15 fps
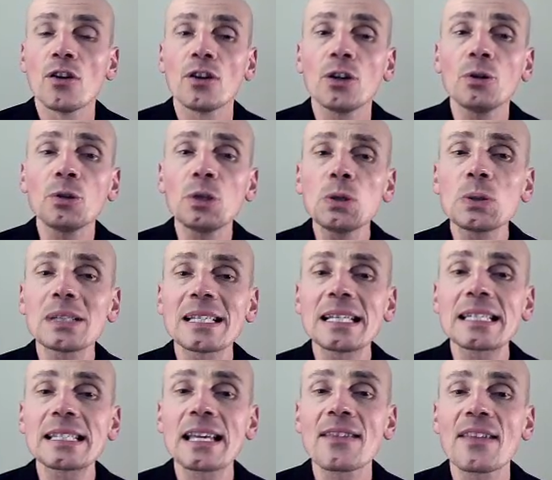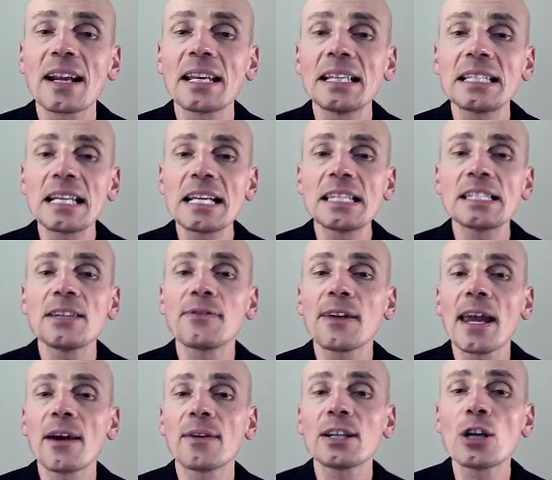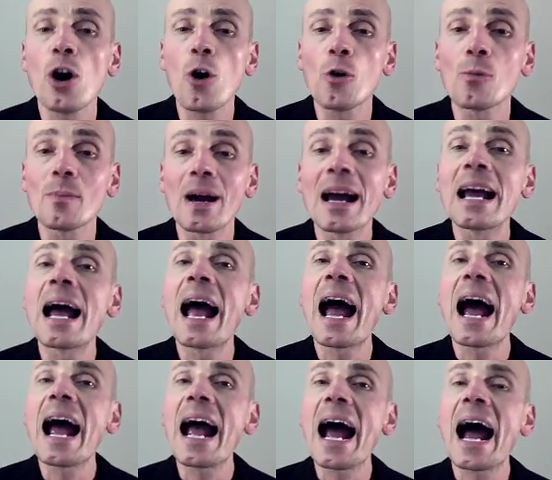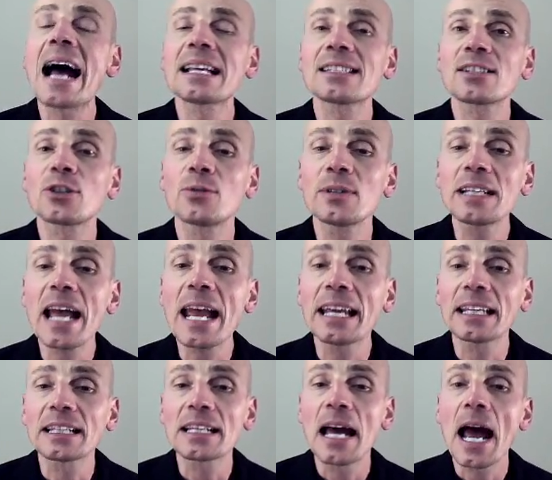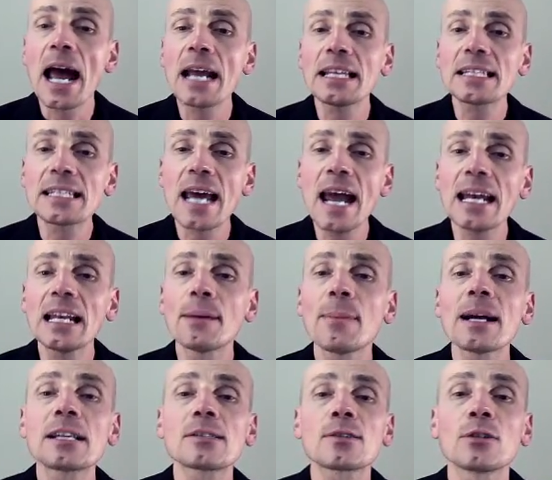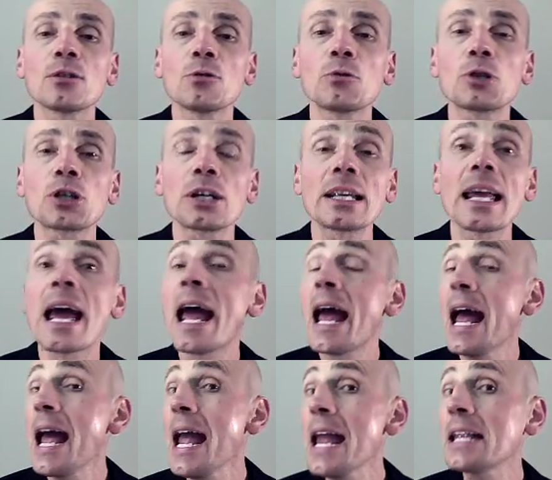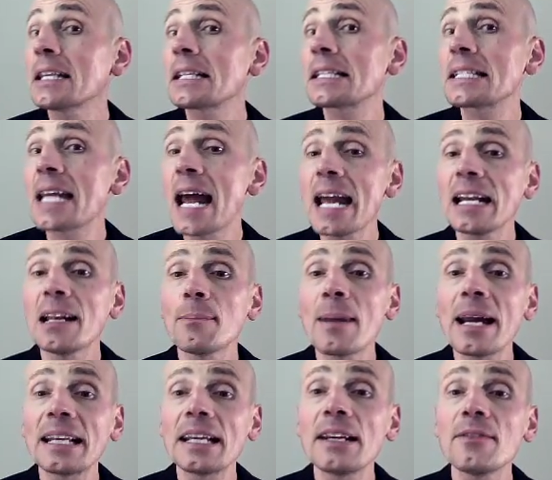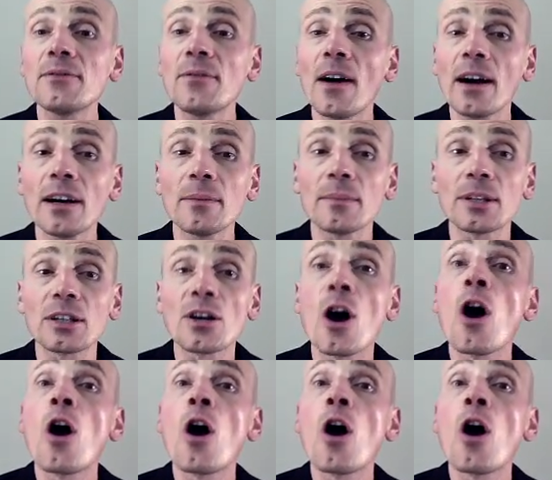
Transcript: The good news is that intensive care at home has created a tailor-made solution and a tailor-made environment